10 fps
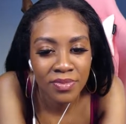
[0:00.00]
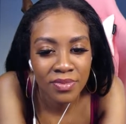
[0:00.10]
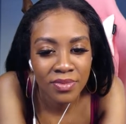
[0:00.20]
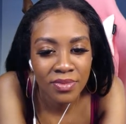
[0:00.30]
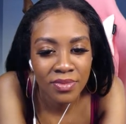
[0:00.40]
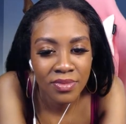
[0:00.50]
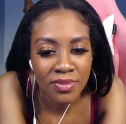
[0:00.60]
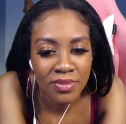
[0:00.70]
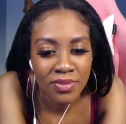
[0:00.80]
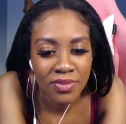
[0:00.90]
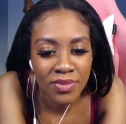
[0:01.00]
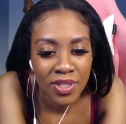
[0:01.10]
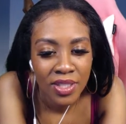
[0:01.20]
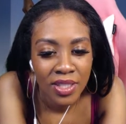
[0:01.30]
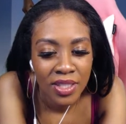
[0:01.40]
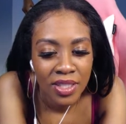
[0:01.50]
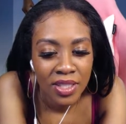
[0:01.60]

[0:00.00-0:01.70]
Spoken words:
(silence)